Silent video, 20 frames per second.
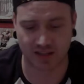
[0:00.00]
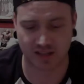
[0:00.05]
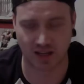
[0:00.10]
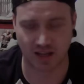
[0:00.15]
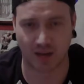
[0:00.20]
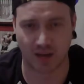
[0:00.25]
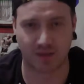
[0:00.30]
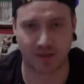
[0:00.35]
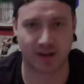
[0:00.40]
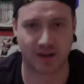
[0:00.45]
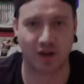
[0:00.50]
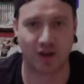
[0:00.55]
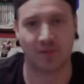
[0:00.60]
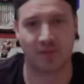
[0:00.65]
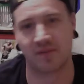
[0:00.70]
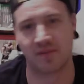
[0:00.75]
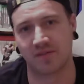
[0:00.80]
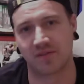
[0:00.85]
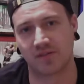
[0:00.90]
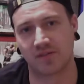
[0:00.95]
I'm going to go
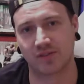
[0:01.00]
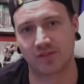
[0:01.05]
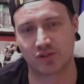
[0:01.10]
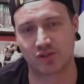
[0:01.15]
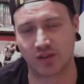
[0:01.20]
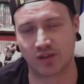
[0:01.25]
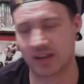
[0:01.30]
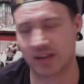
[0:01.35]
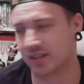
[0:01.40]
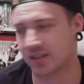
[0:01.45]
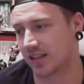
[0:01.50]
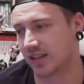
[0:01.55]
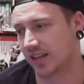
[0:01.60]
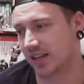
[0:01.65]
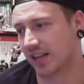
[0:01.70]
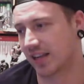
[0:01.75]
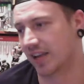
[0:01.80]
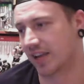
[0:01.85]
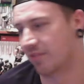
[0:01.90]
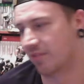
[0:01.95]
with straight into the
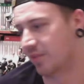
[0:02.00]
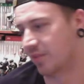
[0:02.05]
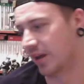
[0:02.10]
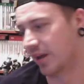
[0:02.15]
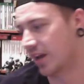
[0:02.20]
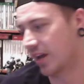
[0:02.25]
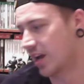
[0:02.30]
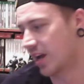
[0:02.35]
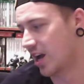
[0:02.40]
negative bit.